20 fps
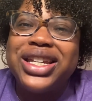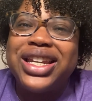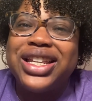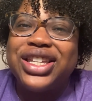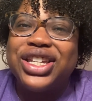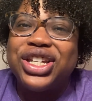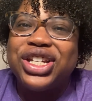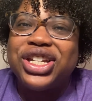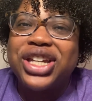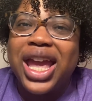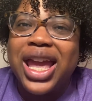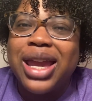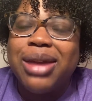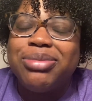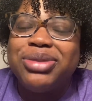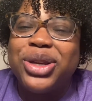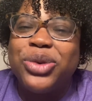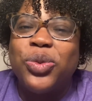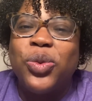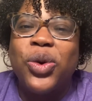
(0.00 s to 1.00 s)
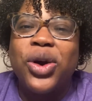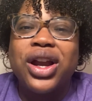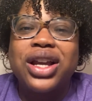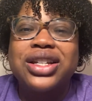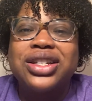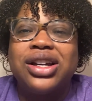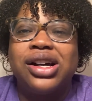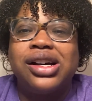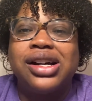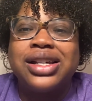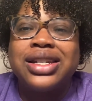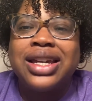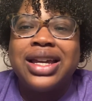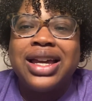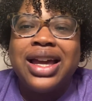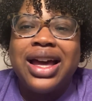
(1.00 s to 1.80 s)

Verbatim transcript: and shaped and worked on.